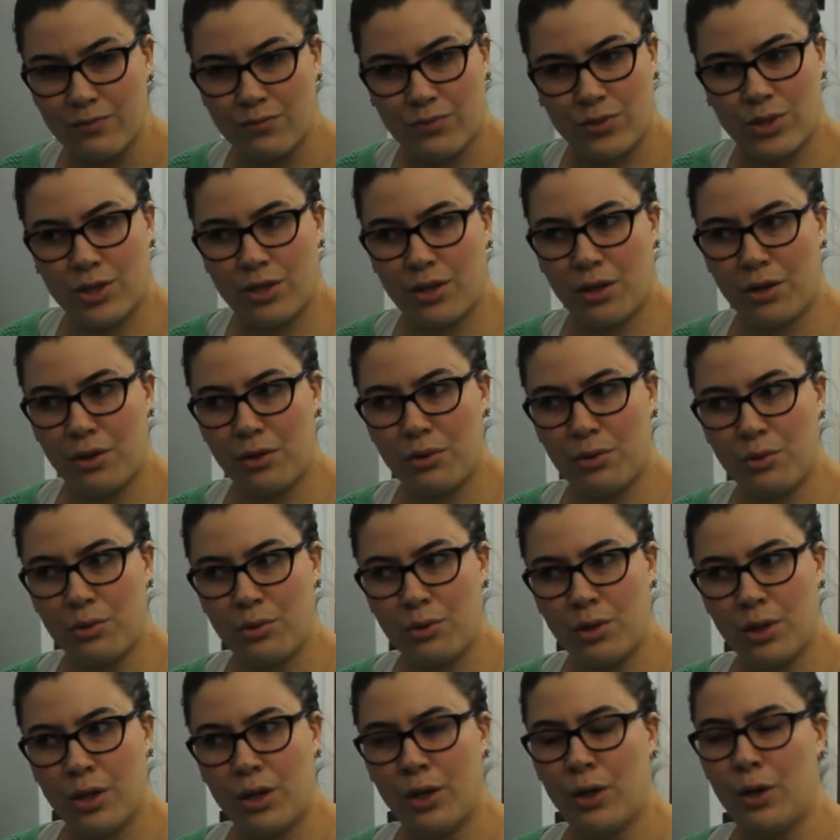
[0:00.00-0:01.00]

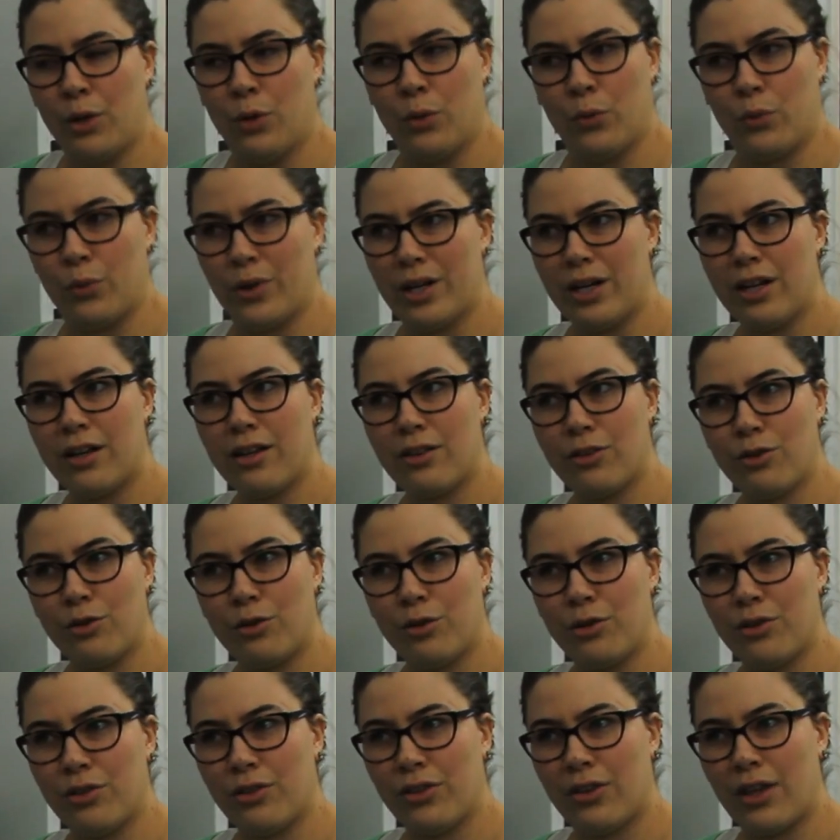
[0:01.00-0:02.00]
So what I
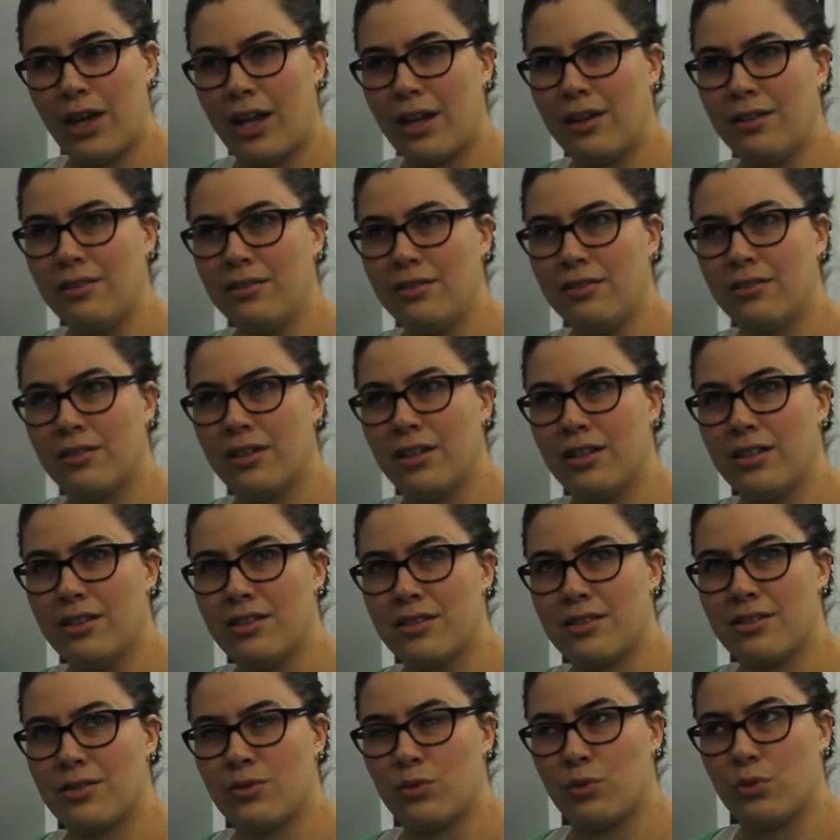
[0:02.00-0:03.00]
thought then
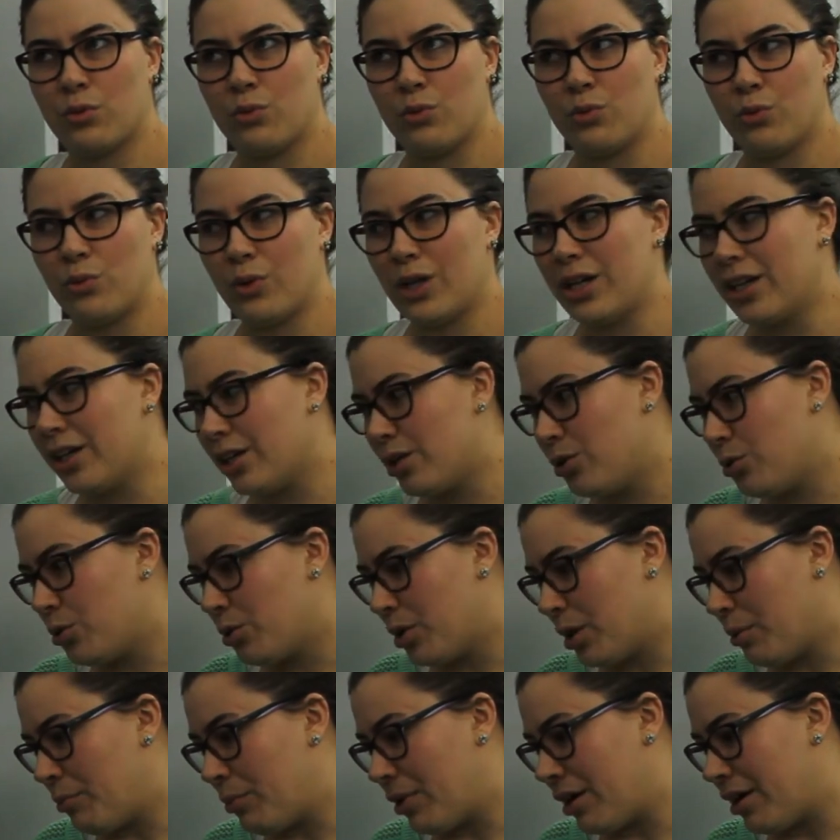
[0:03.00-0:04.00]
is, why
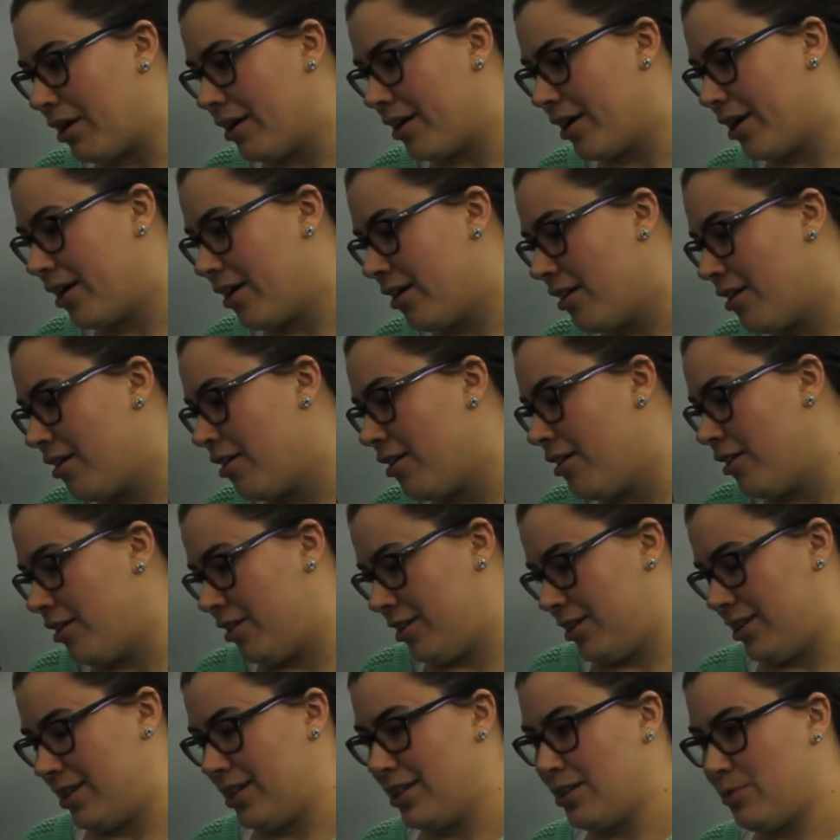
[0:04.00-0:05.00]
do I buy
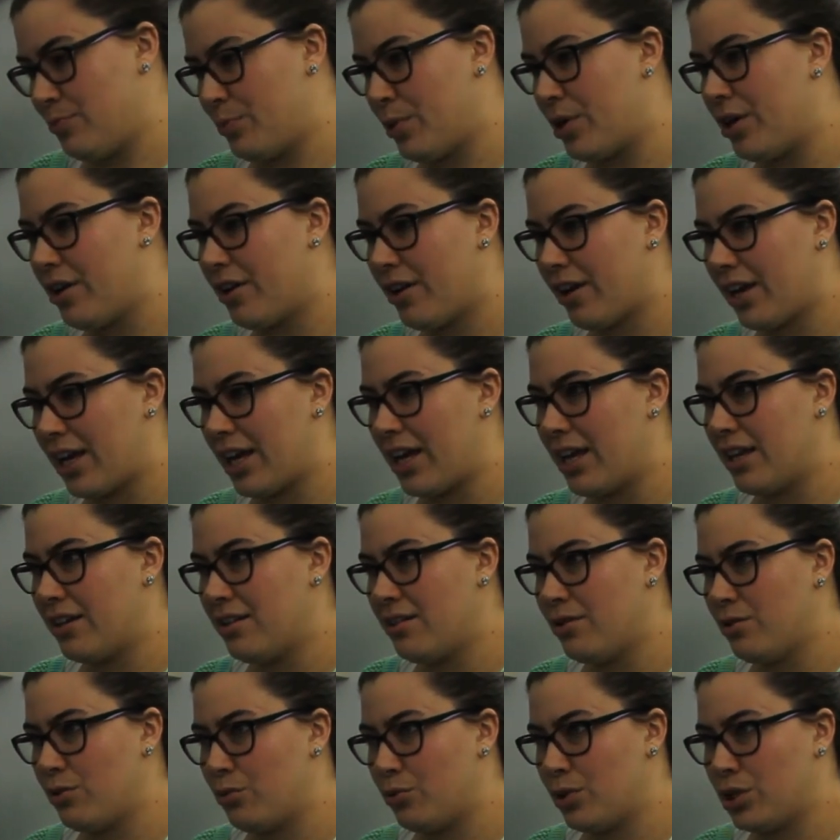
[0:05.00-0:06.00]
this part
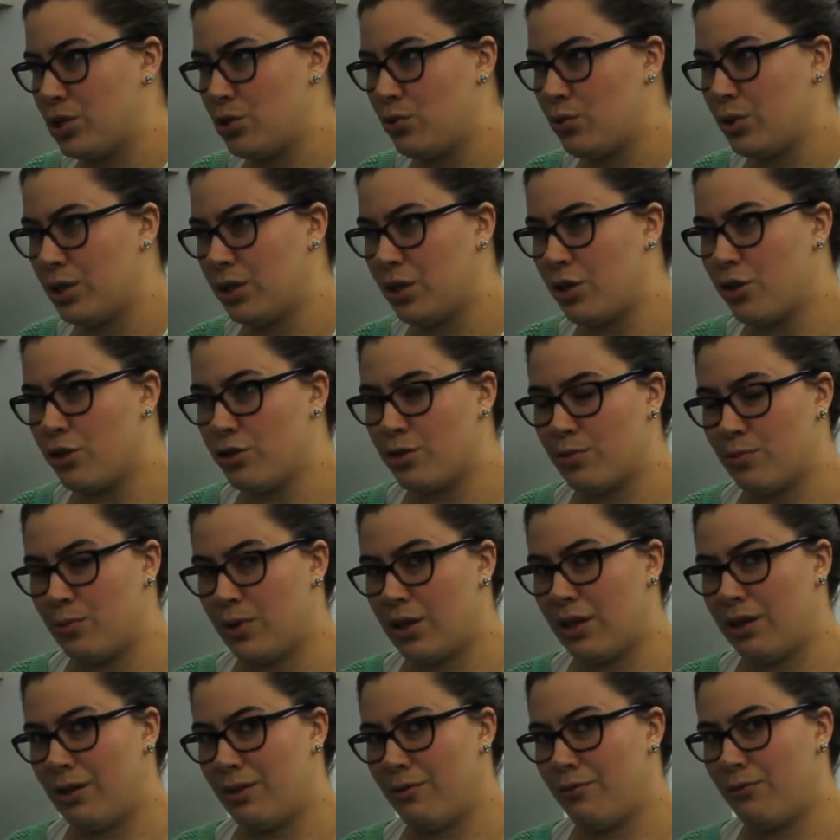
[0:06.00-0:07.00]
again, which will cost
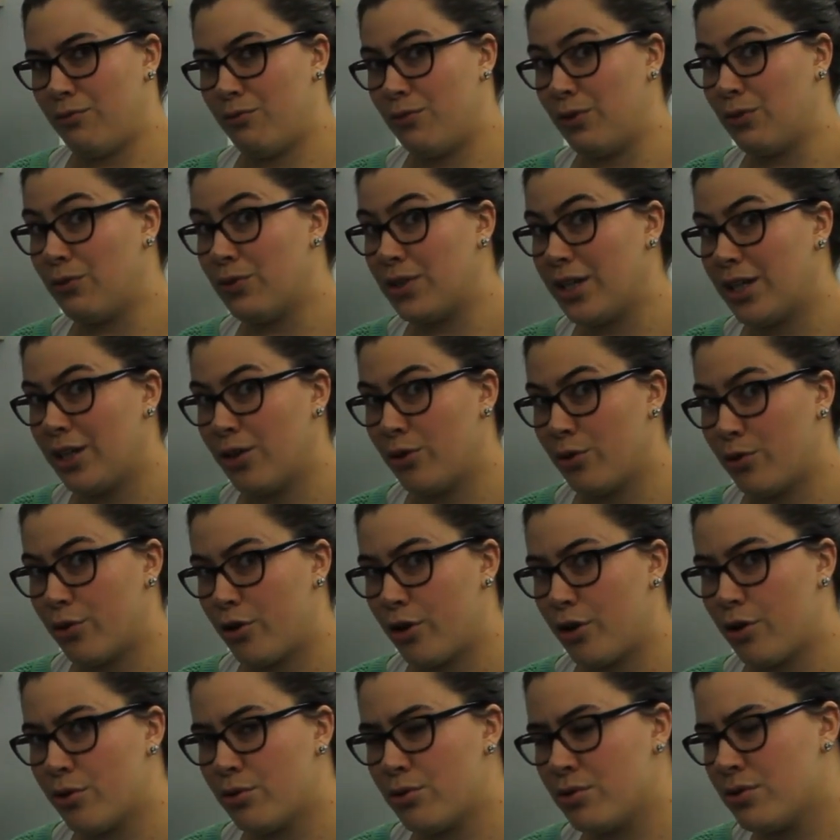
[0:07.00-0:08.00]
me 50
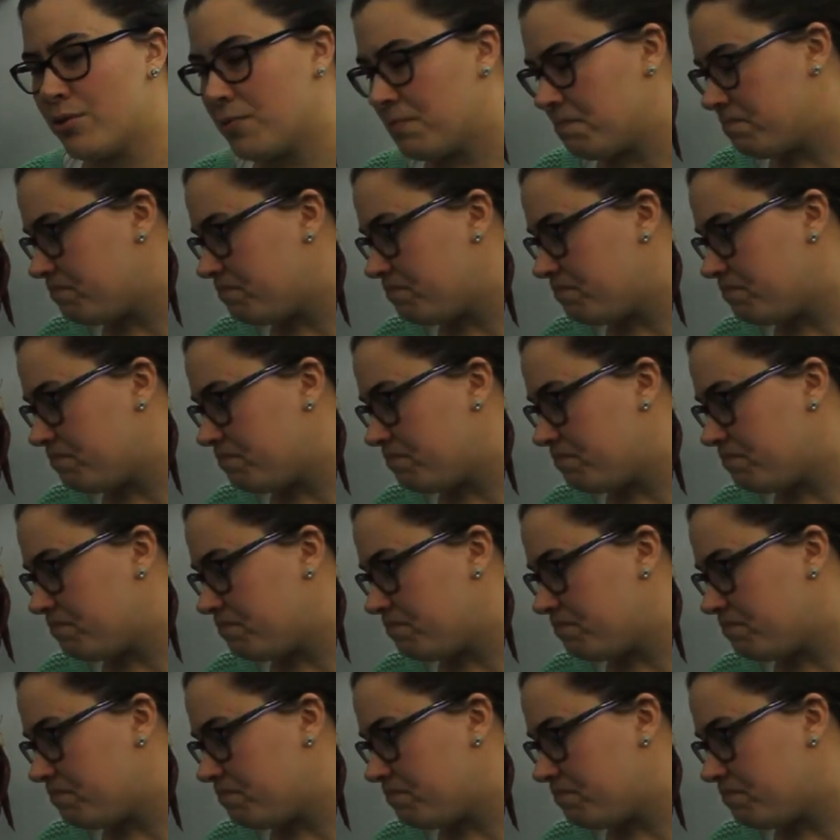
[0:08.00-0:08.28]
euros,